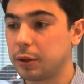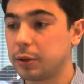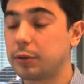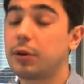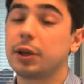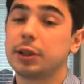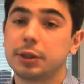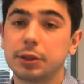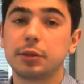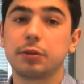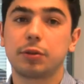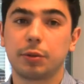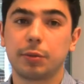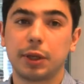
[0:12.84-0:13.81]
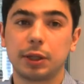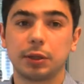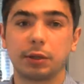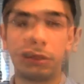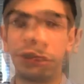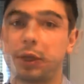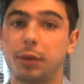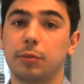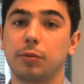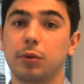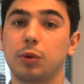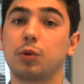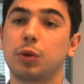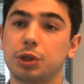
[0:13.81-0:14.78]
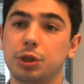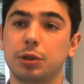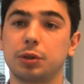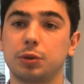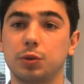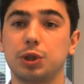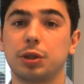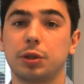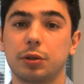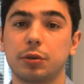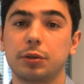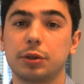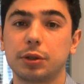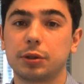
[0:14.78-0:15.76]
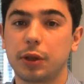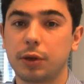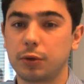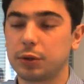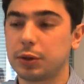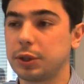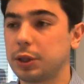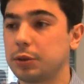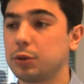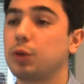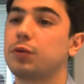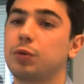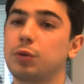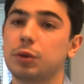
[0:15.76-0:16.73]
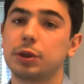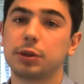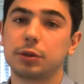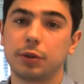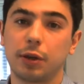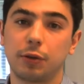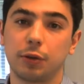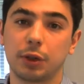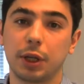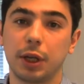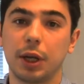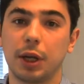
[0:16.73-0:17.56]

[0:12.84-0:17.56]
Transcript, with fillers: There are still remain some questions which are not discovered yet, not fully discovered.